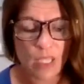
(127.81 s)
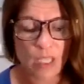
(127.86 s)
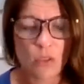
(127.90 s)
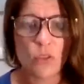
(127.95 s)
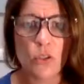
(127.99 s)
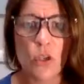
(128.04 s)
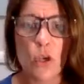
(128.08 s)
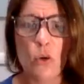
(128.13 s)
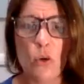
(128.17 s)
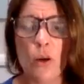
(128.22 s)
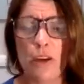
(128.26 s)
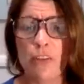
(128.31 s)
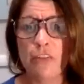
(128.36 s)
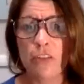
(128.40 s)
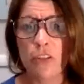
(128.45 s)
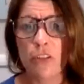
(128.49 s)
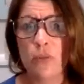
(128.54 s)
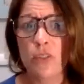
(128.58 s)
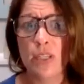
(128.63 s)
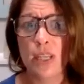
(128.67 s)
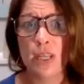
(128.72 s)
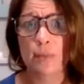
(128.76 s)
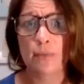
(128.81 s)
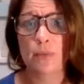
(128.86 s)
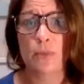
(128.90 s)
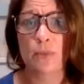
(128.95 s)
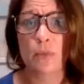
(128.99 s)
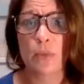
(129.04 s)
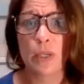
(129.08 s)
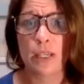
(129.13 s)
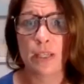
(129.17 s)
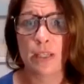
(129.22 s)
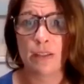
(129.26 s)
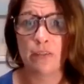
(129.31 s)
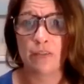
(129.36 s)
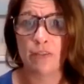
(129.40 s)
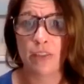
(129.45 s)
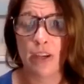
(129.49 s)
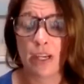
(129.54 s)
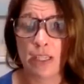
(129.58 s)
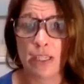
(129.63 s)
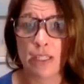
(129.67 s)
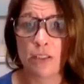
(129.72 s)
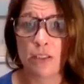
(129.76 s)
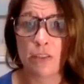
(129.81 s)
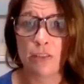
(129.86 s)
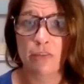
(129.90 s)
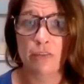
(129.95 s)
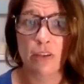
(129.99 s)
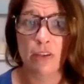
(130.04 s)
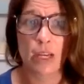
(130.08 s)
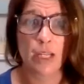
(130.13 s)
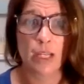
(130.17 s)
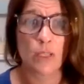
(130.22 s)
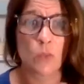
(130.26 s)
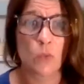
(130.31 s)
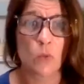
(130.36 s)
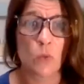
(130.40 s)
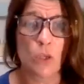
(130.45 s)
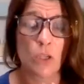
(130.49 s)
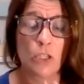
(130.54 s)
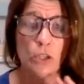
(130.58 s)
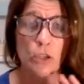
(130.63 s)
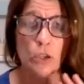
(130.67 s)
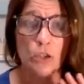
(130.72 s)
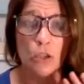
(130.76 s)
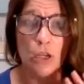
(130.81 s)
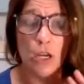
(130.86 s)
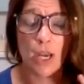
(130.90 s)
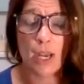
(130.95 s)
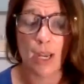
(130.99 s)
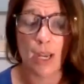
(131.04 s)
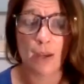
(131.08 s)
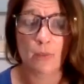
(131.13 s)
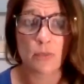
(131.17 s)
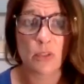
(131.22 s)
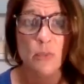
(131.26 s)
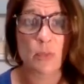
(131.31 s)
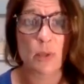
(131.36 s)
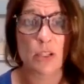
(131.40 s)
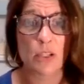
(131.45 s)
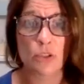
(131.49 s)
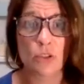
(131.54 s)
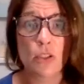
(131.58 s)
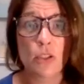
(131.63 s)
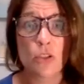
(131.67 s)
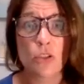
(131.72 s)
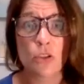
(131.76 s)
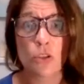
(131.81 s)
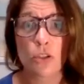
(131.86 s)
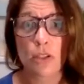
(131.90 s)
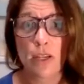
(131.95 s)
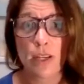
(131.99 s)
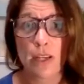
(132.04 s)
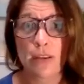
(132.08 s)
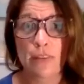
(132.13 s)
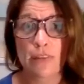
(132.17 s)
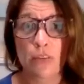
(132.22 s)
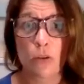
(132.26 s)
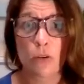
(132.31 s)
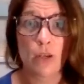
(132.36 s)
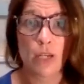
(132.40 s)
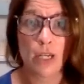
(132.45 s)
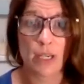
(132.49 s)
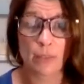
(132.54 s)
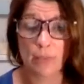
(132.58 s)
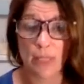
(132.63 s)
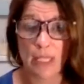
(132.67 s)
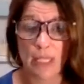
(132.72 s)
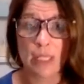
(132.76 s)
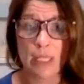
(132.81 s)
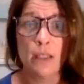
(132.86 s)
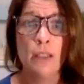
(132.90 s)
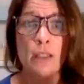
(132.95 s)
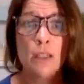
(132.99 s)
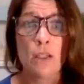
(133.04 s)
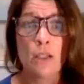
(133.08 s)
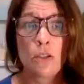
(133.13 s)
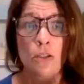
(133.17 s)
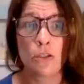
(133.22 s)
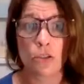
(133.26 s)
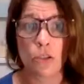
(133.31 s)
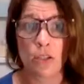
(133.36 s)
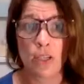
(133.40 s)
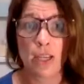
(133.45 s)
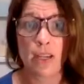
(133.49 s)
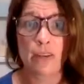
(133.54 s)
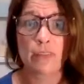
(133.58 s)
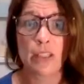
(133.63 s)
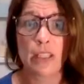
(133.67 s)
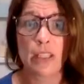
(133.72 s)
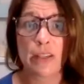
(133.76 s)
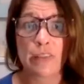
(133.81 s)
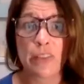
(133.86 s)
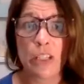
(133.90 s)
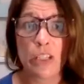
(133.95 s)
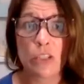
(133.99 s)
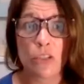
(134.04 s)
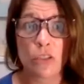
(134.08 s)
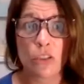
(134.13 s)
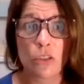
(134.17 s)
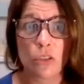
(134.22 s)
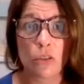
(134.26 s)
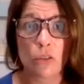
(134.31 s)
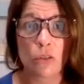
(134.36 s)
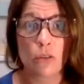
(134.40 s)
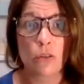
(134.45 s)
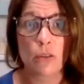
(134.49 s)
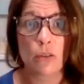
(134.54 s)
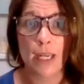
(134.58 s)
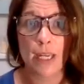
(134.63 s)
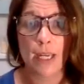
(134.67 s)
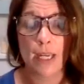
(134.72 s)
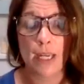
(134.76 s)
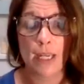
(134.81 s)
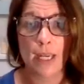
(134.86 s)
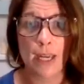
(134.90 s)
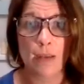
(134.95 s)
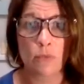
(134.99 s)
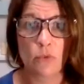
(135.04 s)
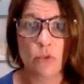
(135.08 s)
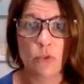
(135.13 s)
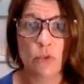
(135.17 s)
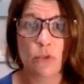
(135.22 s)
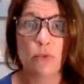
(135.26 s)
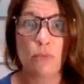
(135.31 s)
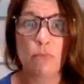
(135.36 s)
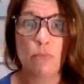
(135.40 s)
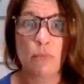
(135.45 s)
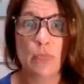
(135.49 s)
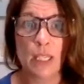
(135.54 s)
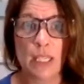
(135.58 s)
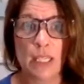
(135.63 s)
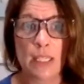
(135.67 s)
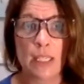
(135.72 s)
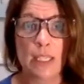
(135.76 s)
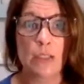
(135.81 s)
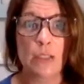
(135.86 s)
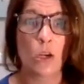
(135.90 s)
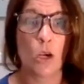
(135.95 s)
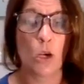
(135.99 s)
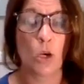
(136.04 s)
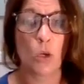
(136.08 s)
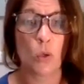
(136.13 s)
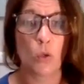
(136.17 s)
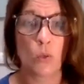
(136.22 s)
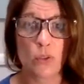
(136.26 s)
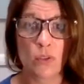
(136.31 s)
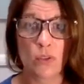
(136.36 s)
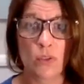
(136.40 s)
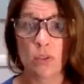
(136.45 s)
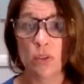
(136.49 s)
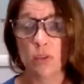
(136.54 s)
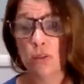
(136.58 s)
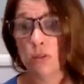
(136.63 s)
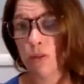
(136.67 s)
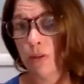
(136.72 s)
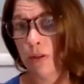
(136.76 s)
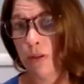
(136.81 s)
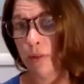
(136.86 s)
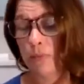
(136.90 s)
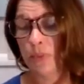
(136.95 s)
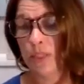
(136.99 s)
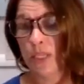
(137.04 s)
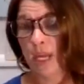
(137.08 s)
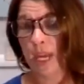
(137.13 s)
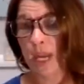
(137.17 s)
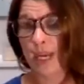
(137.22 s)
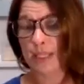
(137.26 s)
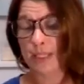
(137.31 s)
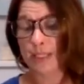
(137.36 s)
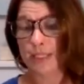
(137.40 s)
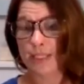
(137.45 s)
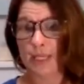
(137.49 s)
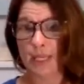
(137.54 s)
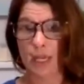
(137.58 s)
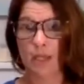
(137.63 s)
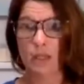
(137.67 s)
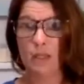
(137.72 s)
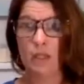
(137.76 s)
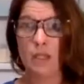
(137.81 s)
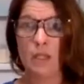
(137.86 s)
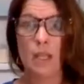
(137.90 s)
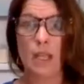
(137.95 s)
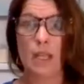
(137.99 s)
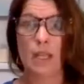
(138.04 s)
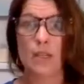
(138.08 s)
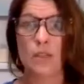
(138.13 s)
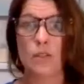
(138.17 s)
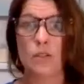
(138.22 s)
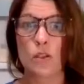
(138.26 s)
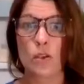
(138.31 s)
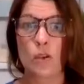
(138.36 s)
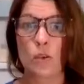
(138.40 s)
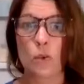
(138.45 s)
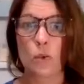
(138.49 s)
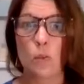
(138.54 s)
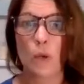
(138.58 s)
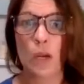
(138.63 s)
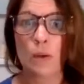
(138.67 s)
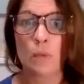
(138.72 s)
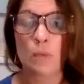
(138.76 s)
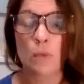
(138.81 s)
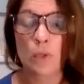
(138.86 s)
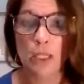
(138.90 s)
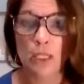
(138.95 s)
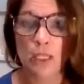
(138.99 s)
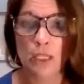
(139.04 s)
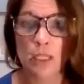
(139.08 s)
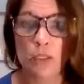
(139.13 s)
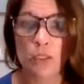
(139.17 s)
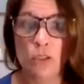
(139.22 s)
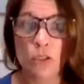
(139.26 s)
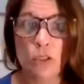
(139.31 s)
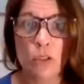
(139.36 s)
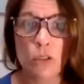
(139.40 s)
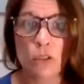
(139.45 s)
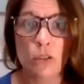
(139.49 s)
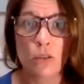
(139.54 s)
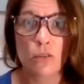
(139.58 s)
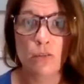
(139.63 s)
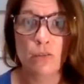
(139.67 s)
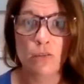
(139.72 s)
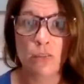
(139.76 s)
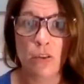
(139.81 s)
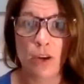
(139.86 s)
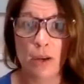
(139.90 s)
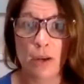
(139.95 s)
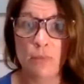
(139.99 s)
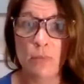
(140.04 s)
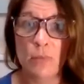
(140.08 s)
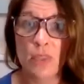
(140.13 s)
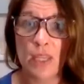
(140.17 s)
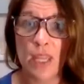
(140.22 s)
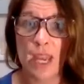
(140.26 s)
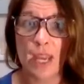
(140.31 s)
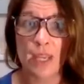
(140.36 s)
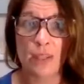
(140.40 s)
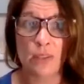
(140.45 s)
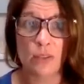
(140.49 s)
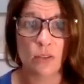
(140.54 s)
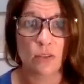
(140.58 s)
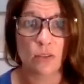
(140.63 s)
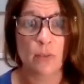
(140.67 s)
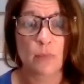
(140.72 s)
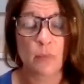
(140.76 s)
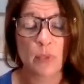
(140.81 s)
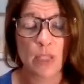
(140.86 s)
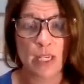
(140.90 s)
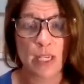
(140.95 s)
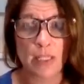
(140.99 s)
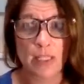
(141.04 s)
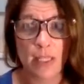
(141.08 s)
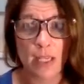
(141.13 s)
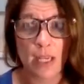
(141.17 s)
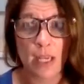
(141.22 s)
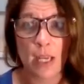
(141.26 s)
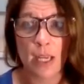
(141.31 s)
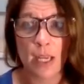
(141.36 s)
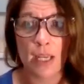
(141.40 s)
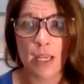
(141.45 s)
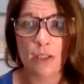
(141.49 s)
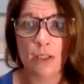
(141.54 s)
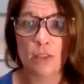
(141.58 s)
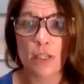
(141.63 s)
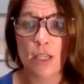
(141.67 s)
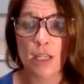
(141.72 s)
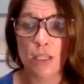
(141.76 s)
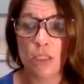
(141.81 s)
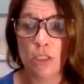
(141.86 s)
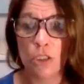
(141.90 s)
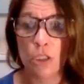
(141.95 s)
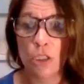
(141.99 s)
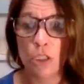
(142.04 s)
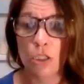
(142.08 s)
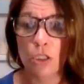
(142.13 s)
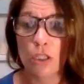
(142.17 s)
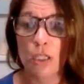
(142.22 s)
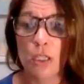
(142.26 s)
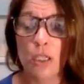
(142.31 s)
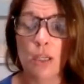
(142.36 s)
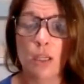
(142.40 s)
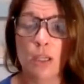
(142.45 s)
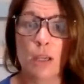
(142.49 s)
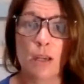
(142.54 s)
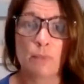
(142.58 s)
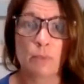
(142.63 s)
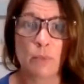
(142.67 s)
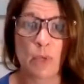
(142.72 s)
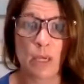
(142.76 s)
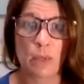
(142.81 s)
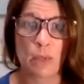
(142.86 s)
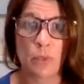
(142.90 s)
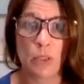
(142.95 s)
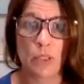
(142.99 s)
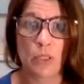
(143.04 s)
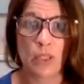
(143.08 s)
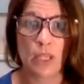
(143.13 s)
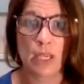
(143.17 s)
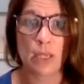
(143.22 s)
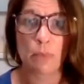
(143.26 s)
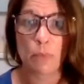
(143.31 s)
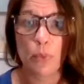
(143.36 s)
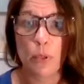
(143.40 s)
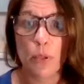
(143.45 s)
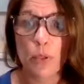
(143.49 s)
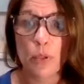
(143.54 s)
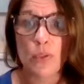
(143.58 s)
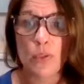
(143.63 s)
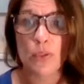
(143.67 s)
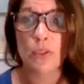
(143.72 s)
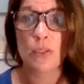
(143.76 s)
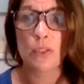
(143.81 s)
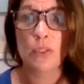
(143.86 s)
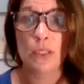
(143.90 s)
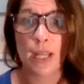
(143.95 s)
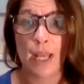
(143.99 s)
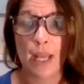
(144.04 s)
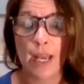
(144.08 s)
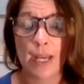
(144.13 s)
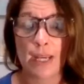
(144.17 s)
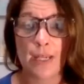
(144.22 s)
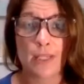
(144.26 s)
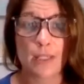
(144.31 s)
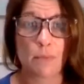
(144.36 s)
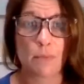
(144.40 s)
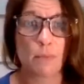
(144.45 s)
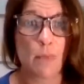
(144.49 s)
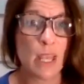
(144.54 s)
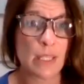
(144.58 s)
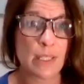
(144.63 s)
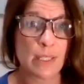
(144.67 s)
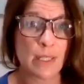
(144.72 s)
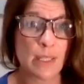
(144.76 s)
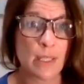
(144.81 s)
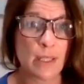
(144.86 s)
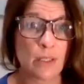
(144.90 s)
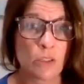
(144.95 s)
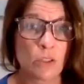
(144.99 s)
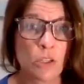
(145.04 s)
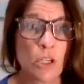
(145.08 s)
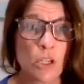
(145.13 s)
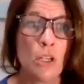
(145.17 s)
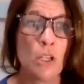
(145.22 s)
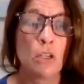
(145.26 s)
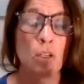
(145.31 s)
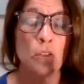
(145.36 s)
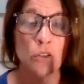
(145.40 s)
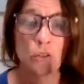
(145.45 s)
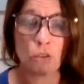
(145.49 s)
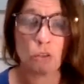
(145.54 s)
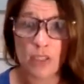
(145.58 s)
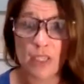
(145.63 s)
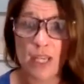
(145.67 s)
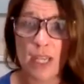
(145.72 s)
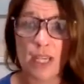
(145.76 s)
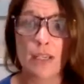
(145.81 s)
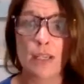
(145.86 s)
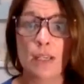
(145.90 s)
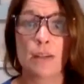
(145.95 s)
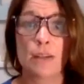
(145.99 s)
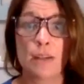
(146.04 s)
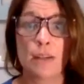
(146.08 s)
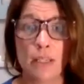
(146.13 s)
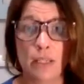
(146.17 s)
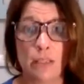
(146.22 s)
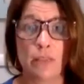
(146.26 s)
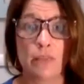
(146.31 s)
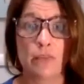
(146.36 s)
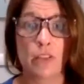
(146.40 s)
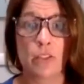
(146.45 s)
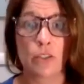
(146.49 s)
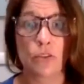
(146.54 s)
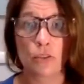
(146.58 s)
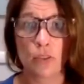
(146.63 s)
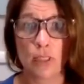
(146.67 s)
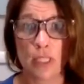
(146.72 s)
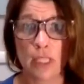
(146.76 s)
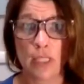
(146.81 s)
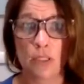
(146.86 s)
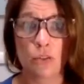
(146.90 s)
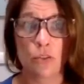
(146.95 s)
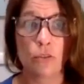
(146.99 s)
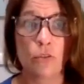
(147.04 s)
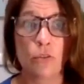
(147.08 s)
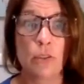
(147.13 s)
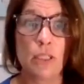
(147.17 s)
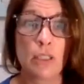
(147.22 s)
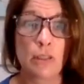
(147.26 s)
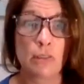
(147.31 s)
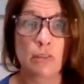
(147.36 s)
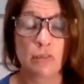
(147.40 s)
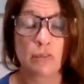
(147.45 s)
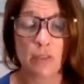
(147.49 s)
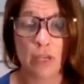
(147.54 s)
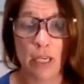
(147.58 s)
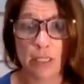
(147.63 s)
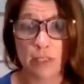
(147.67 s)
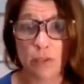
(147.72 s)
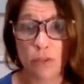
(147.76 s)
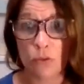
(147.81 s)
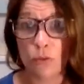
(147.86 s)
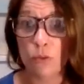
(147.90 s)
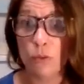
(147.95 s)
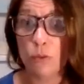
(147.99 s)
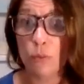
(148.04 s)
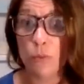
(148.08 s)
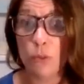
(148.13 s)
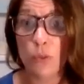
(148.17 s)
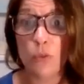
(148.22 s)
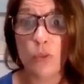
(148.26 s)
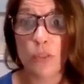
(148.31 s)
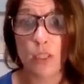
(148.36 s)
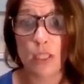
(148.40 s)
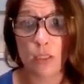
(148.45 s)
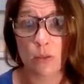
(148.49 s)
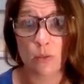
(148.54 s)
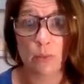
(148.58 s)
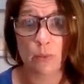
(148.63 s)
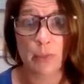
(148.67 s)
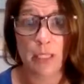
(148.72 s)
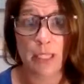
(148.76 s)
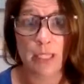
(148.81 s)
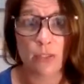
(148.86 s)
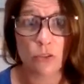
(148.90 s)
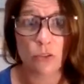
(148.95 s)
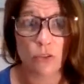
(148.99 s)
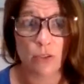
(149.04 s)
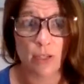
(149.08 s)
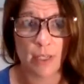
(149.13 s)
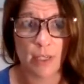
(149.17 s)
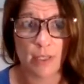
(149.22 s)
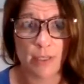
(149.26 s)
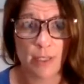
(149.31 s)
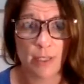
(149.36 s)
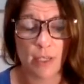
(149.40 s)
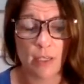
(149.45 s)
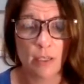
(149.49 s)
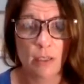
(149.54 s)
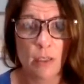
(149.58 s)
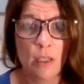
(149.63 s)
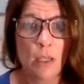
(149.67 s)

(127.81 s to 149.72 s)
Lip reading: So a few tips when inviting your friends. Your specialist should have, or me, should have given you a M2 meeting host script idea. And so what we're going to do from that script idea is that you're going to come up with a personalized message to send out individually to your friends whom you think will be interested.